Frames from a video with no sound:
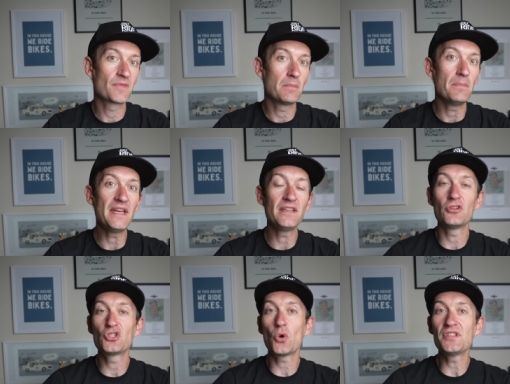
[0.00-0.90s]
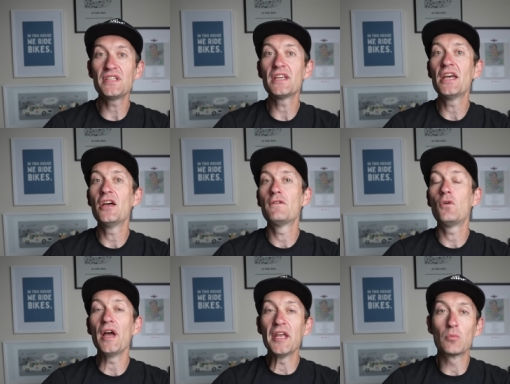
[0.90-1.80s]
meaning your choices
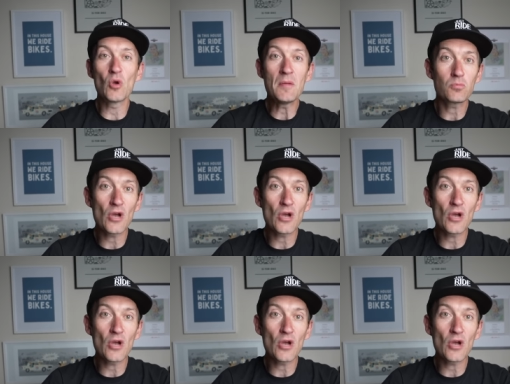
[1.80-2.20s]
for a rim